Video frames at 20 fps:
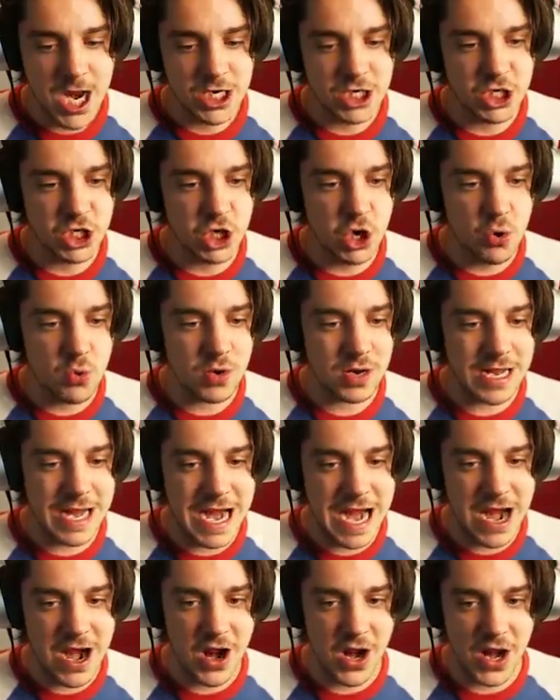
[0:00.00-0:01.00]
Shoot and
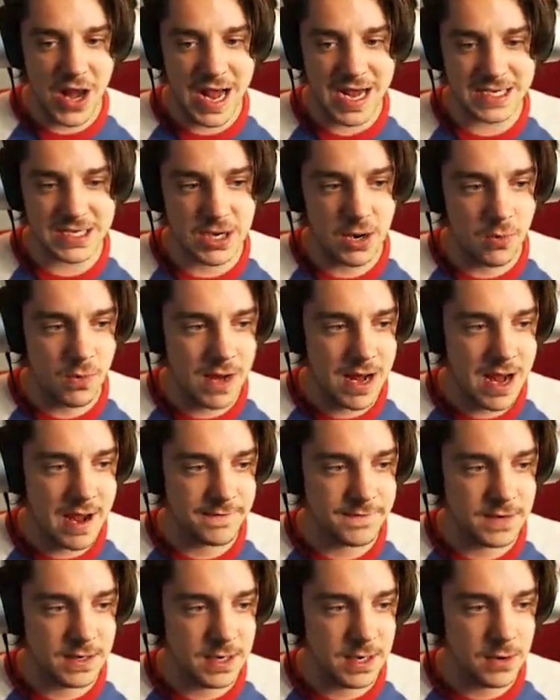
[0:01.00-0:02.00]
kill. That's all we
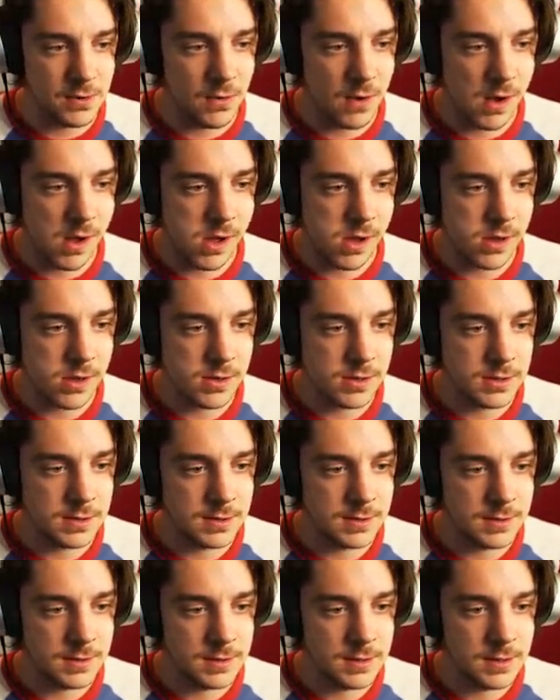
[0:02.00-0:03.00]
have to do.
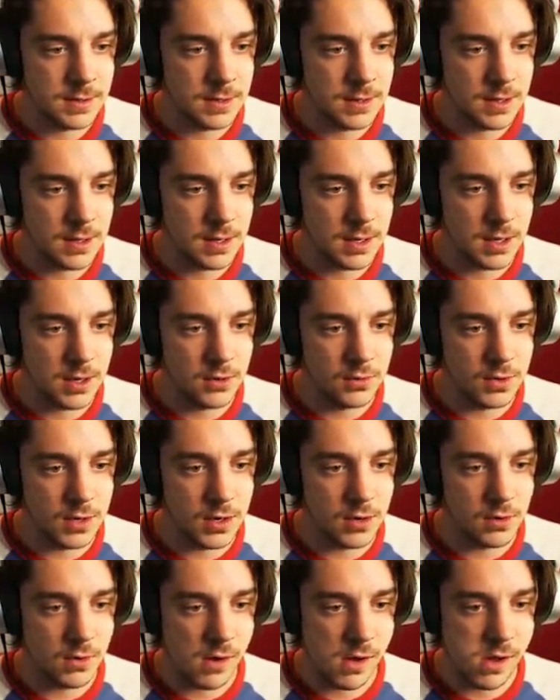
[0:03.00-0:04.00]
Oh
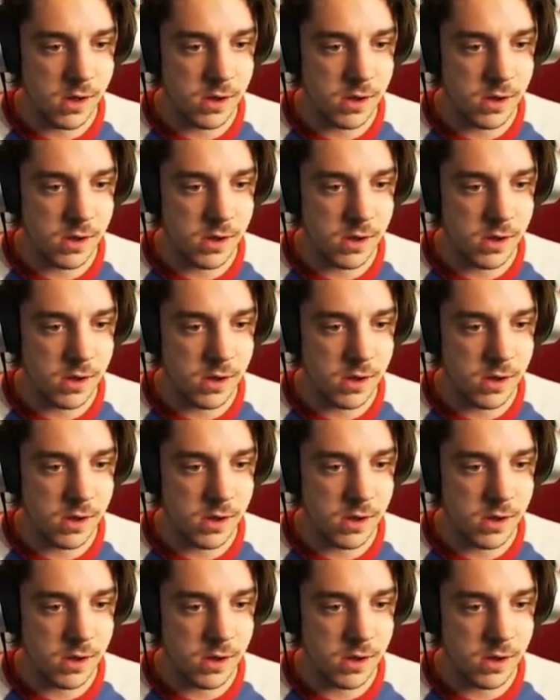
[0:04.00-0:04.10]
no.